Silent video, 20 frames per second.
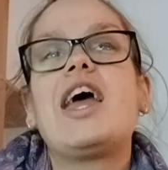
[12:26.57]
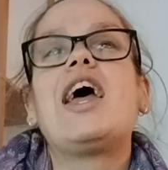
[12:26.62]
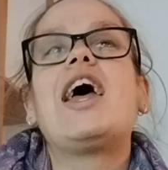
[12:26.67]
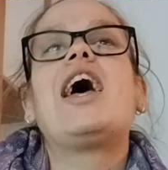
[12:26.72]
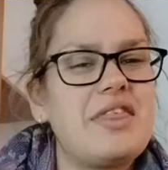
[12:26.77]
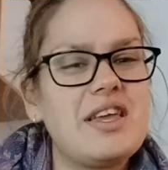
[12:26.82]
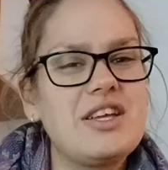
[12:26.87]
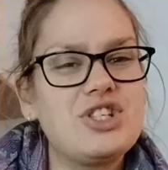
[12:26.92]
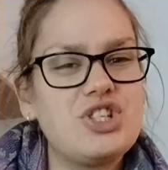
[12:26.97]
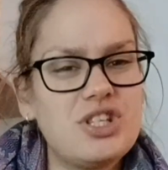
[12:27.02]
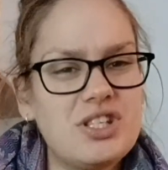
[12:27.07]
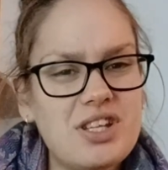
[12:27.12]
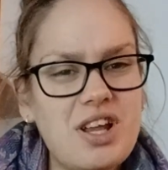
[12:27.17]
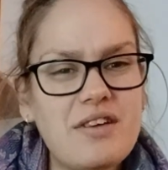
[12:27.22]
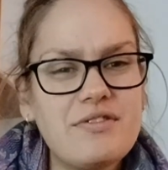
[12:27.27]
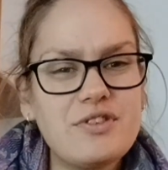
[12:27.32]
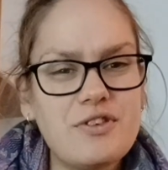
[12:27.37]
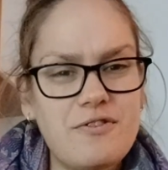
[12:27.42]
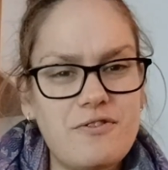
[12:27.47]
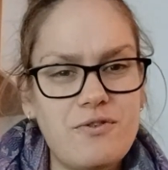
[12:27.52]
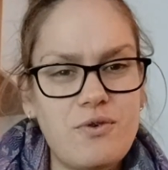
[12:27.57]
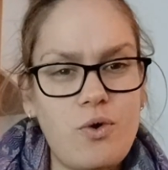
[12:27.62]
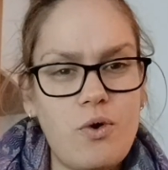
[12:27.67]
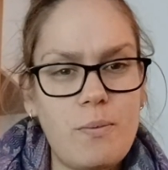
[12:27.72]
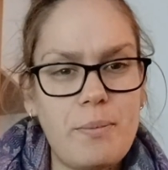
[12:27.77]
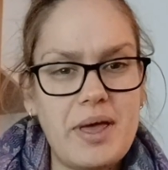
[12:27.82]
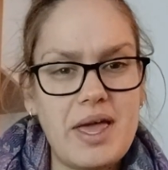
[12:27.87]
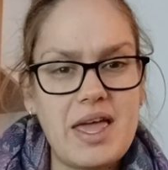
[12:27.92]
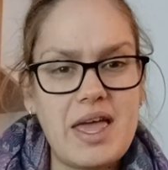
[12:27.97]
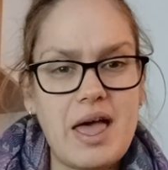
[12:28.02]
I think just after 4
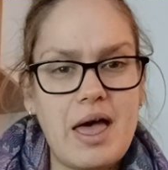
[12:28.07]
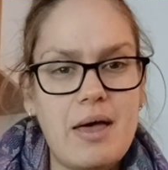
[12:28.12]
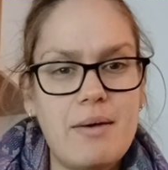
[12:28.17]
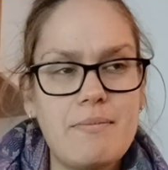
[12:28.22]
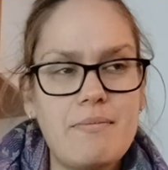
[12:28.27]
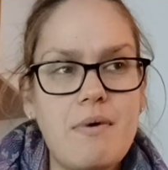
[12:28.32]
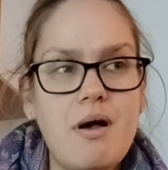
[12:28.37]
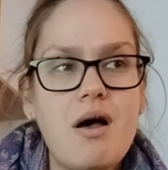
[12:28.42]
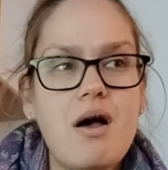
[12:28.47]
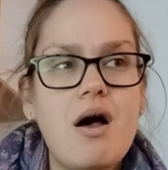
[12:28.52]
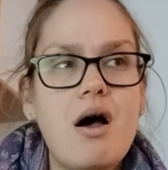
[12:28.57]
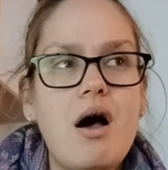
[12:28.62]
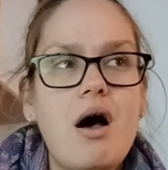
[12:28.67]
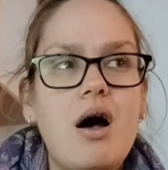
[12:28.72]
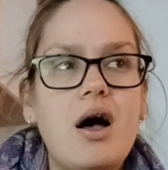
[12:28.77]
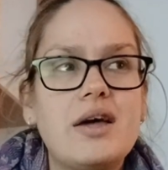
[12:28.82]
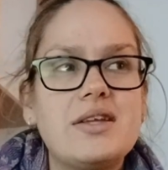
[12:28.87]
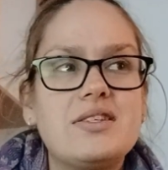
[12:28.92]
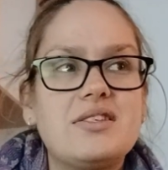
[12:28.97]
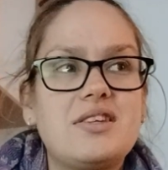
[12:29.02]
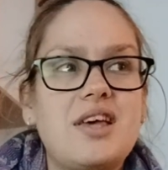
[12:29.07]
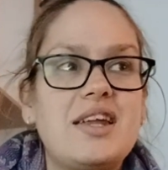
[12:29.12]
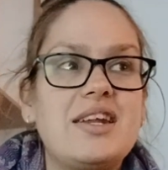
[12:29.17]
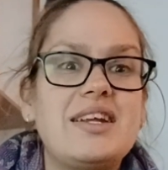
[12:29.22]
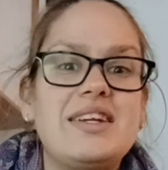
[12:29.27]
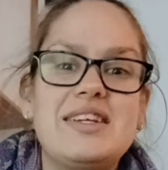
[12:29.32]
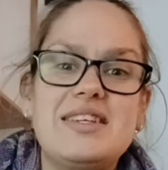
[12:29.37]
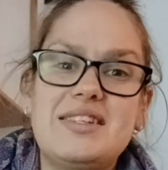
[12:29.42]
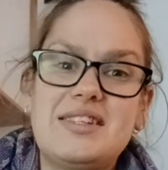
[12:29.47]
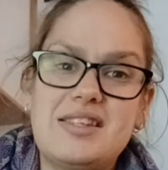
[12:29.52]
p.m., I decide I
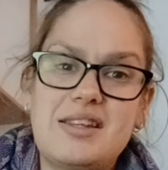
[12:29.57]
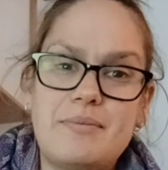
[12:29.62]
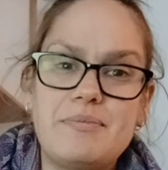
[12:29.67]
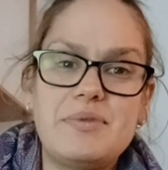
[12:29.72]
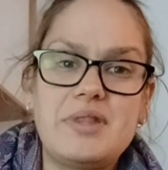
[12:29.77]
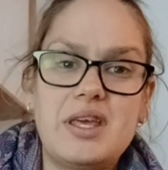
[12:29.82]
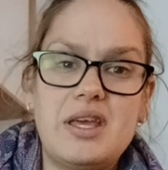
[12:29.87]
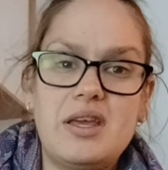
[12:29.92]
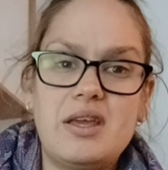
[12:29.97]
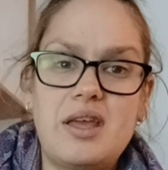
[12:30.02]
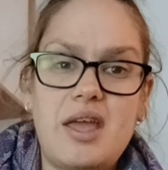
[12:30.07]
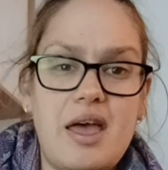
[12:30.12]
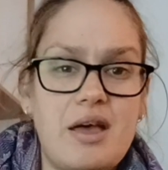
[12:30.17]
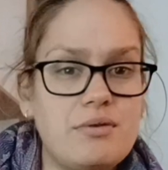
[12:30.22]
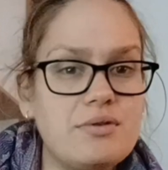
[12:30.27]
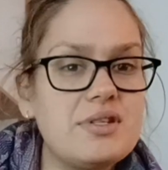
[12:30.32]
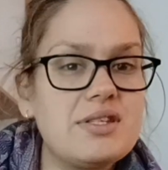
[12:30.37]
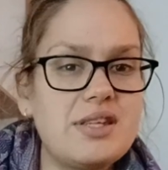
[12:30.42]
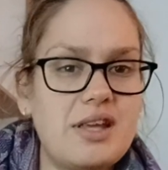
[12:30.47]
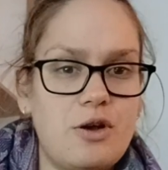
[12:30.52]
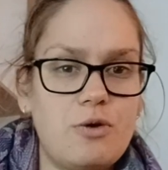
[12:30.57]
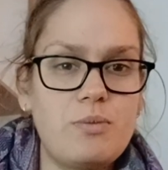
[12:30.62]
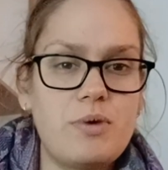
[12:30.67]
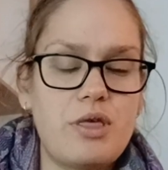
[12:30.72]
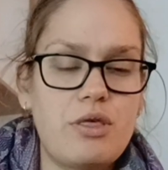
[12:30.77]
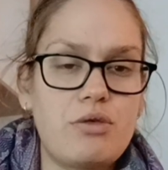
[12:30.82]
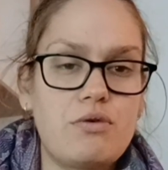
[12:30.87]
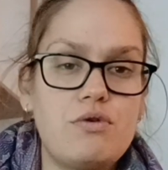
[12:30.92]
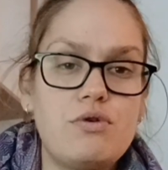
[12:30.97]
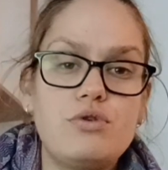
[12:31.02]
need something else to help me
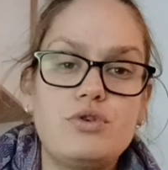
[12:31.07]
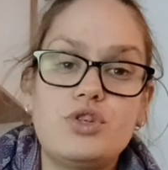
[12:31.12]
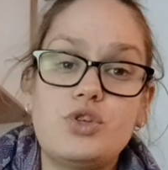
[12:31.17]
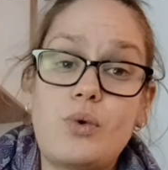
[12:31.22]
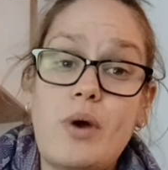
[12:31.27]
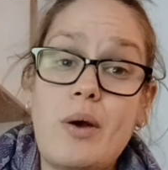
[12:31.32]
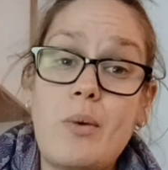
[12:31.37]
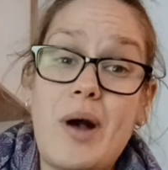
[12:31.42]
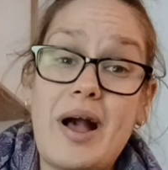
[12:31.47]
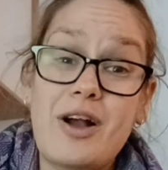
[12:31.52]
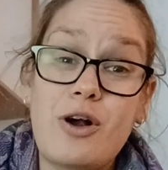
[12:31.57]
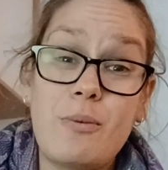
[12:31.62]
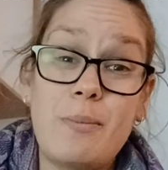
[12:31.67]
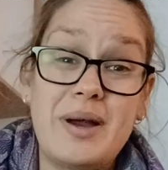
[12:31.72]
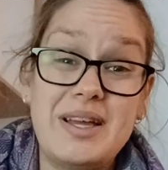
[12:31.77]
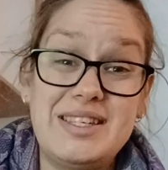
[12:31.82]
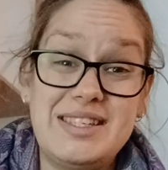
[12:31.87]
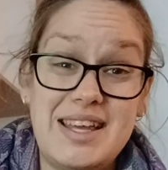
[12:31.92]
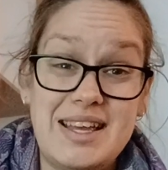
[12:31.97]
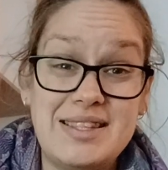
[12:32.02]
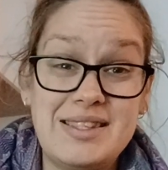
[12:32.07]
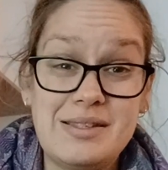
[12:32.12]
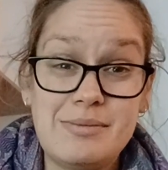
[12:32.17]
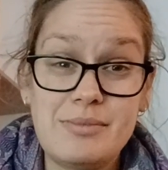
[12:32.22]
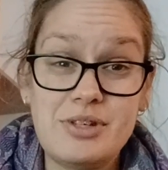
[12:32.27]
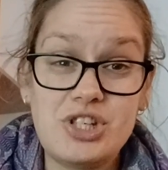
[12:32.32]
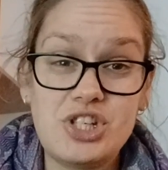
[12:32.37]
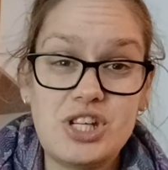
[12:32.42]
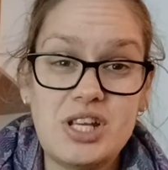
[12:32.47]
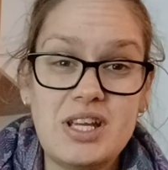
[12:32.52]
through. So I whack on my TENS
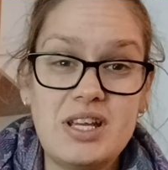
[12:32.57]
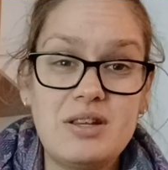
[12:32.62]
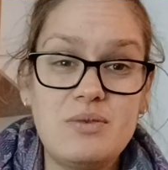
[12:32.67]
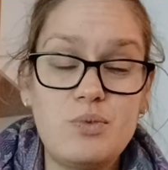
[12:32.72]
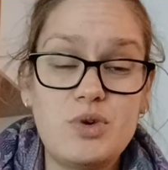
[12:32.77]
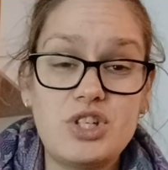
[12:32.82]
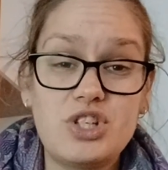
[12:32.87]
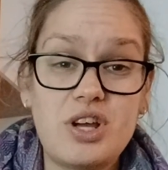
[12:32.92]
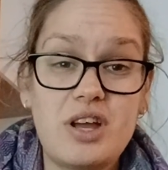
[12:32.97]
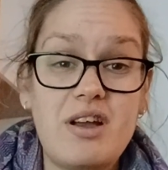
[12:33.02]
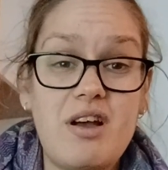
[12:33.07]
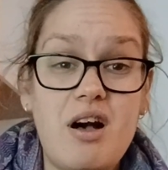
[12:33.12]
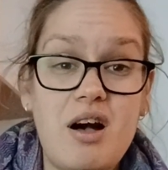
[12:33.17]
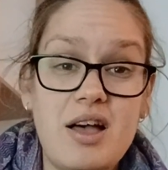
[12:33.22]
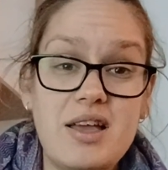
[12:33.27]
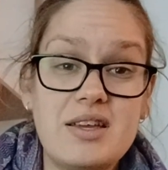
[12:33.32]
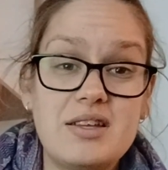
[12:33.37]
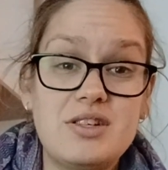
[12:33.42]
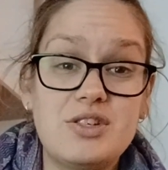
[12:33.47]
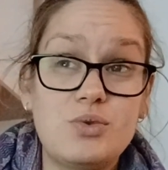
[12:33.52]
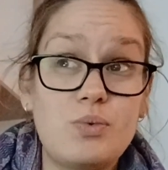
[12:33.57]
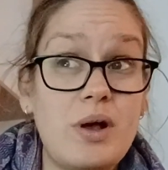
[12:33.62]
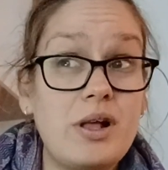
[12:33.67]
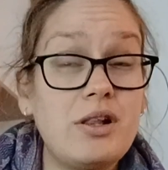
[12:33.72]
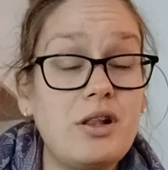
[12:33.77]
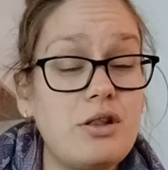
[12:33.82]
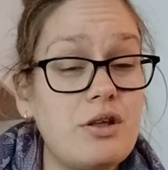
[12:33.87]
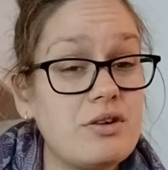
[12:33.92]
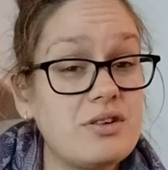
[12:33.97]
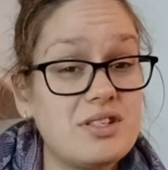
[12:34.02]
machine, which I hired as well
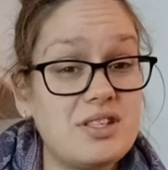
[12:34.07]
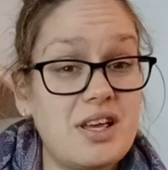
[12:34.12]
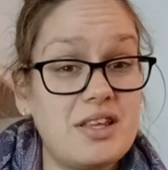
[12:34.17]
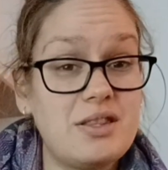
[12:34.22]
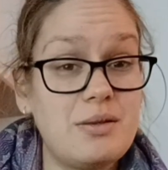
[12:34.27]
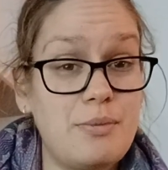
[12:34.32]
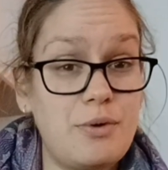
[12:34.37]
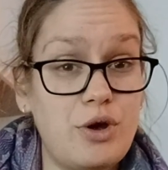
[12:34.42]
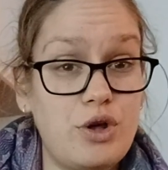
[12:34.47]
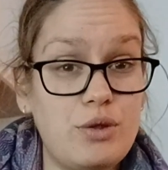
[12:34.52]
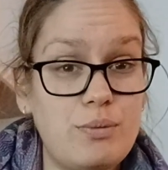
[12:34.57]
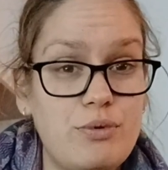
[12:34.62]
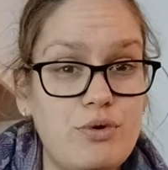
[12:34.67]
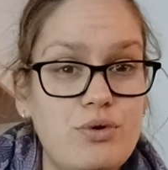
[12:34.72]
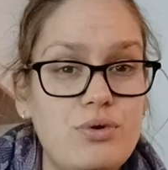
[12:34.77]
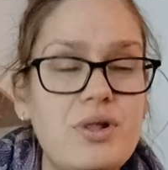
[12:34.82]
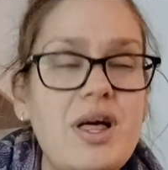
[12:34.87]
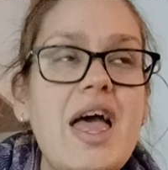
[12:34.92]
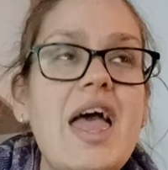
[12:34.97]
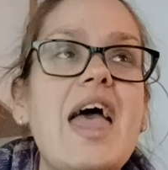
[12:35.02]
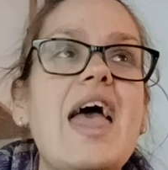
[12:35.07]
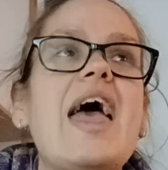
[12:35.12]
alongside the birth pool.